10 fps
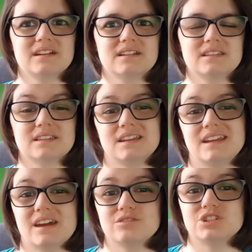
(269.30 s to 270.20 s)
that they
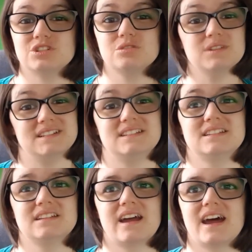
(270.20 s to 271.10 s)
never do it.
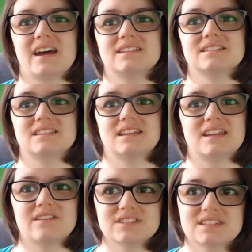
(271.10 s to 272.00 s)
And they
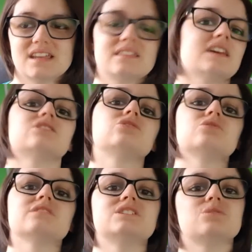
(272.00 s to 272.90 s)
never send that
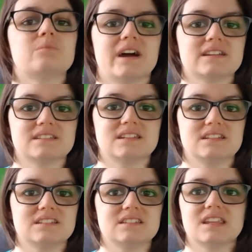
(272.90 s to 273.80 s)
story to a
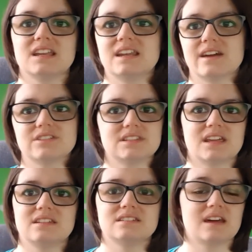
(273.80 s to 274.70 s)
magazine. They never
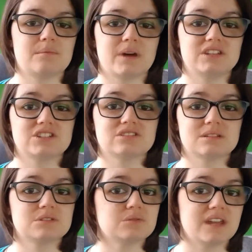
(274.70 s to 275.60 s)
send that
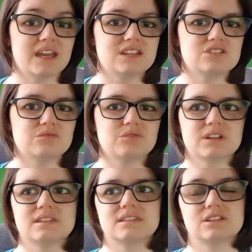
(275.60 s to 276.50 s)
manuscript to an agent for
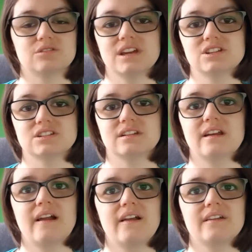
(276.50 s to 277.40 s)
consideration.
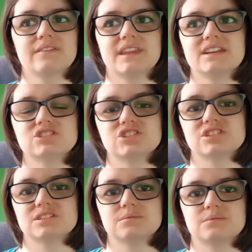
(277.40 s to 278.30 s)
Things
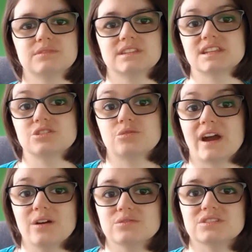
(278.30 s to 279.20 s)
just sit
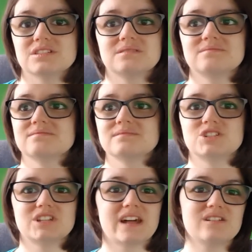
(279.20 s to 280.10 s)
around,
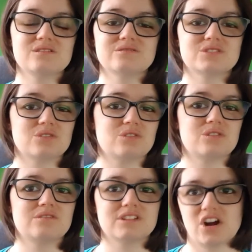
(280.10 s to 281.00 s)
shelved
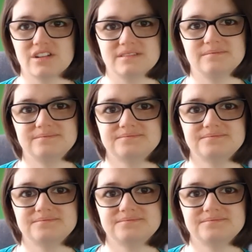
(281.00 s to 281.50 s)
or forgotten.